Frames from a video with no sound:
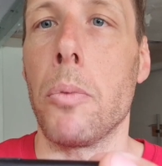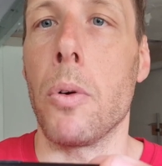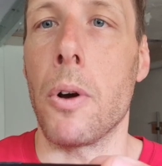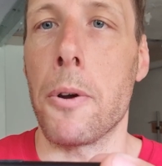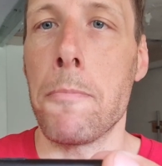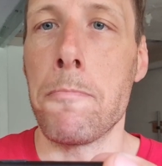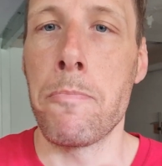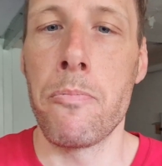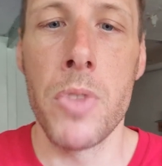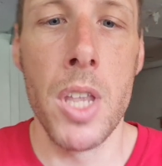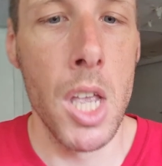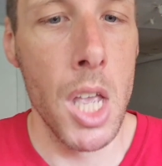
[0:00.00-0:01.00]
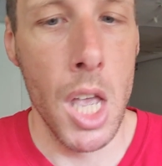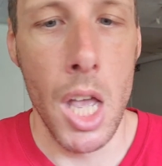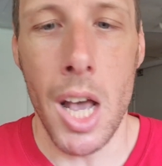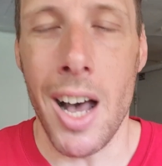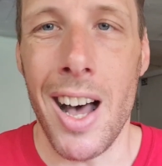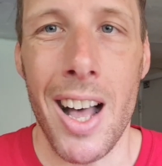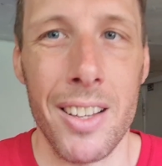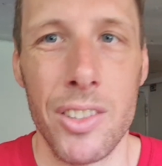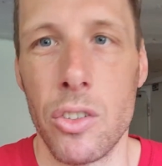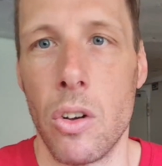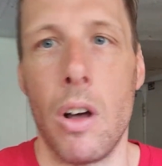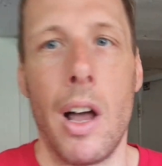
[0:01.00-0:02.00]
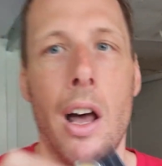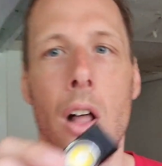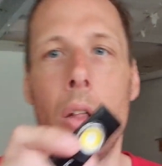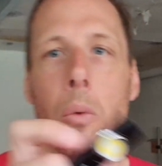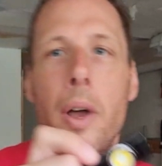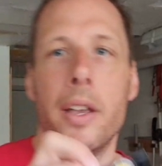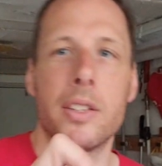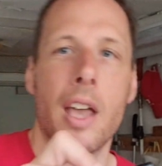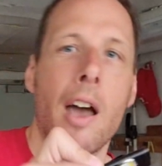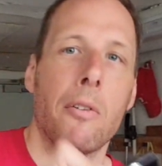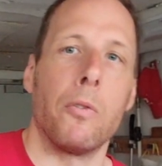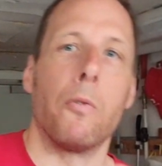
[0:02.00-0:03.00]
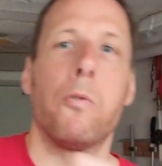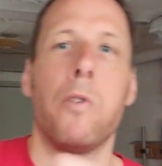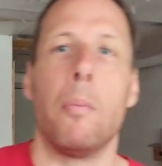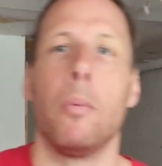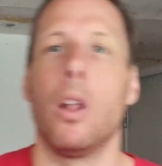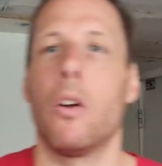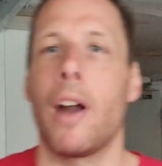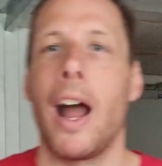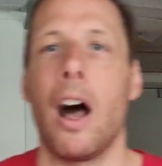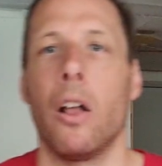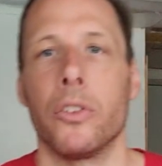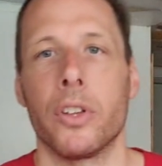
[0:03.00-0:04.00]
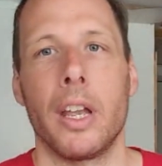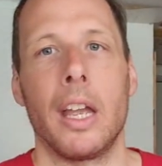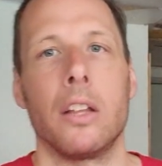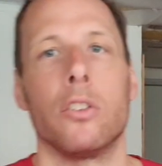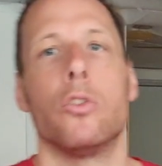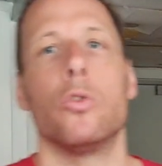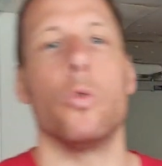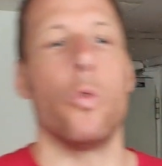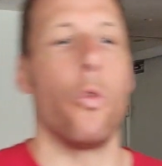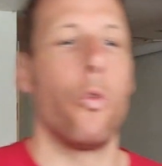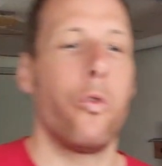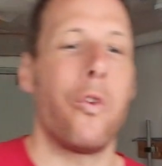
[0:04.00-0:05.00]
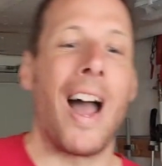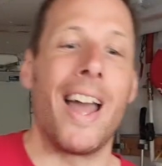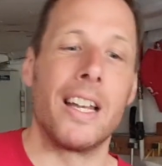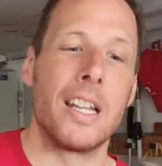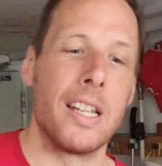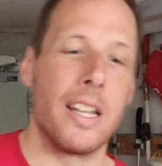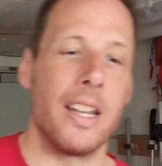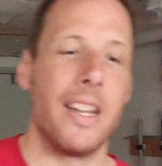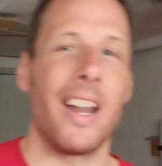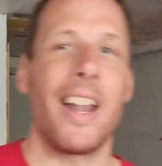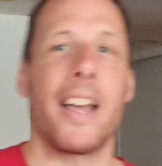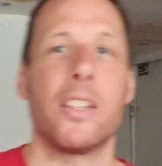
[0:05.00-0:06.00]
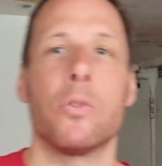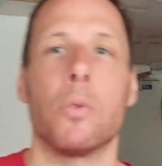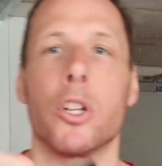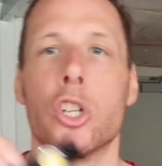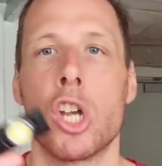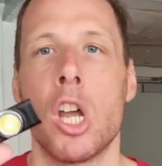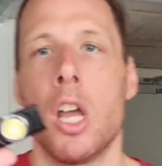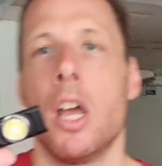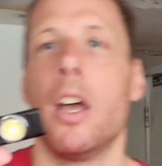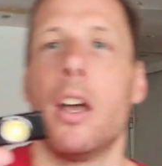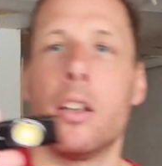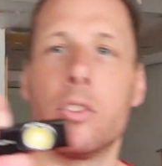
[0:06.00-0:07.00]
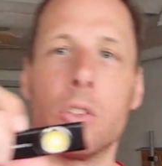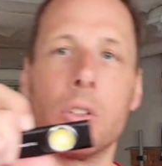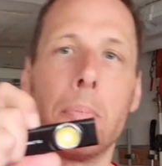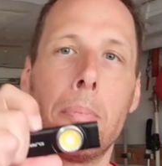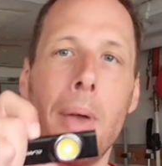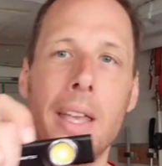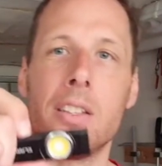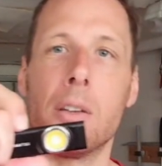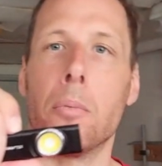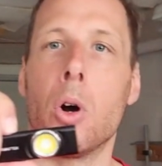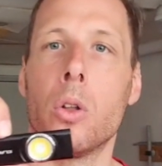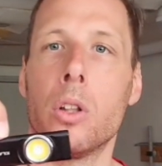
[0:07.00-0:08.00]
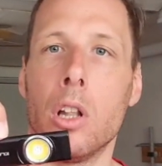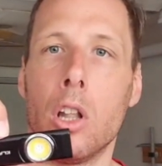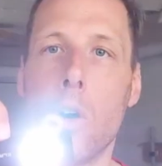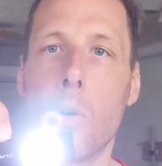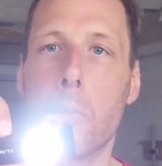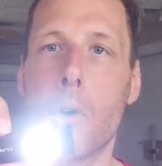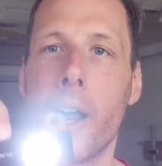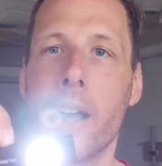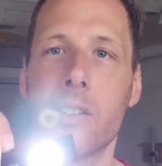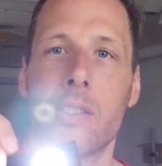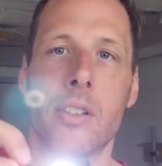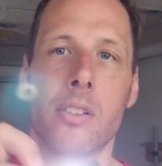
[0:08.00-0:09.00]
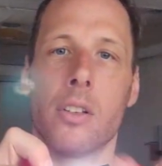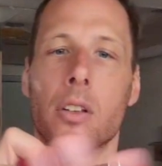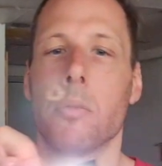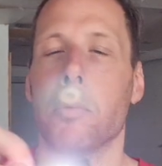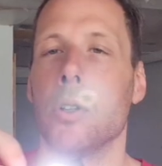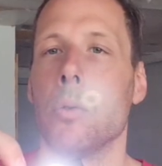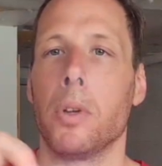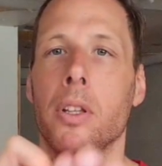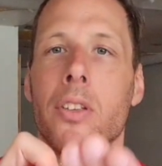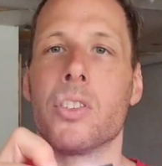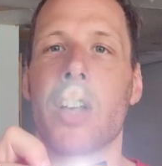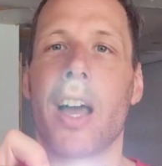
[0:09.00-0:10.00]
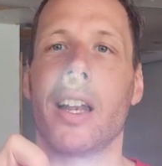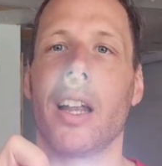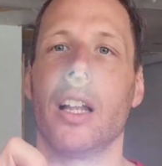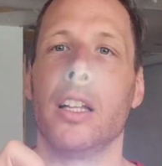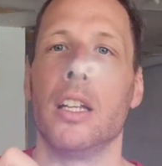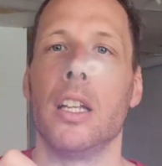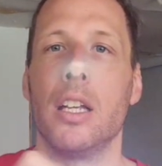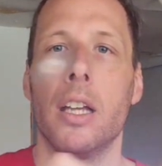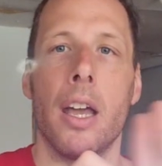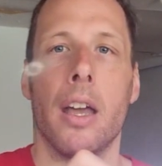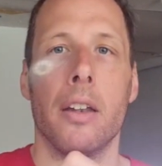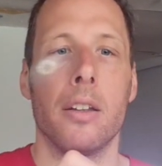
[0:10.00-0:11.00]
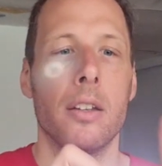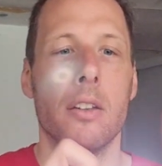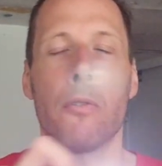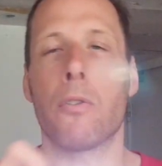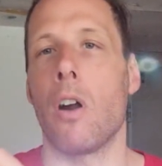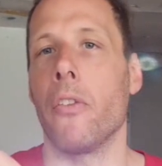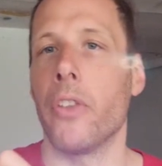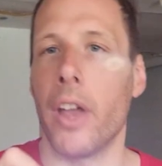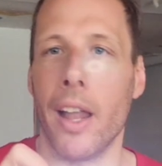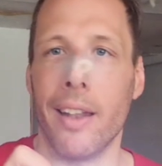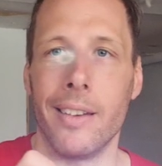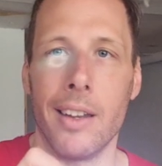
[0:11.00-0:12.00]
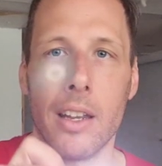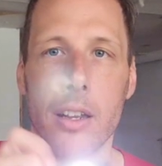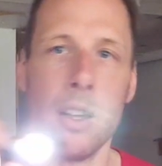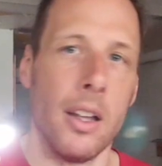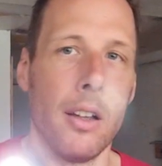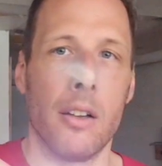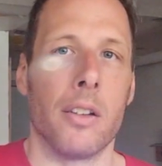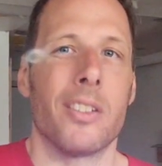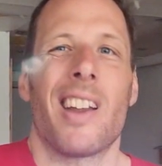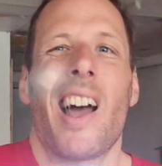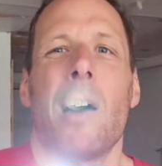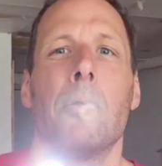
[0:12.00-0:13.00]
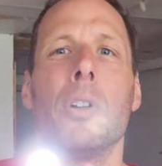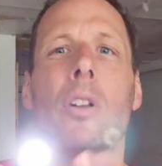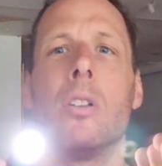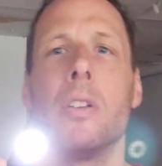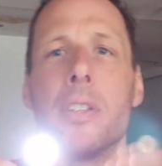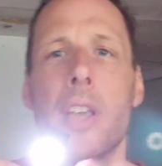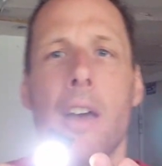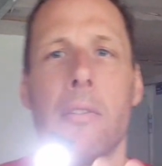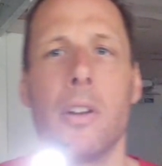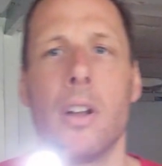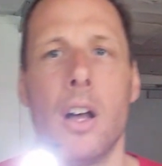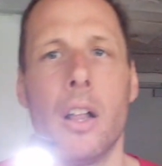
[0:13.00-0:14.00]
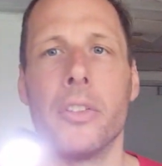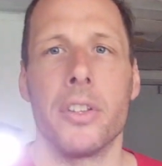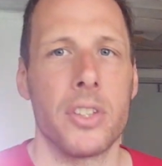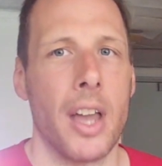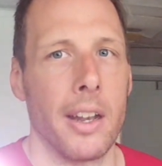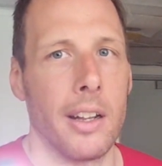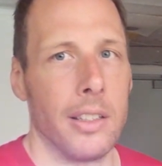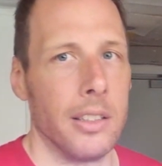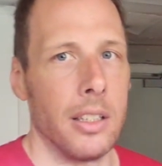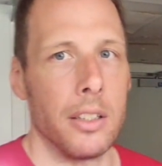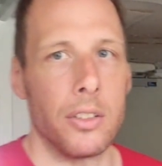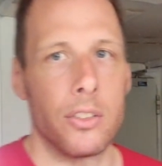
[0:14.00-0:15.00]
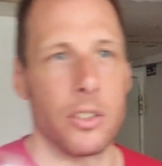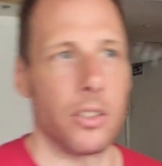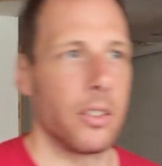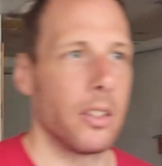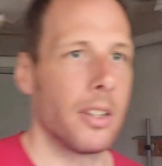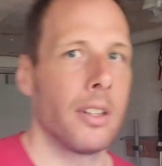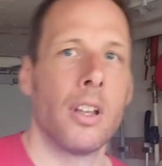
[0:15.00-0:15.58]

port. So I always have to fumble around and to find the light switch. So the basic mode, long press between the side LED and the front LED, which I would always have it on the side LED. It's just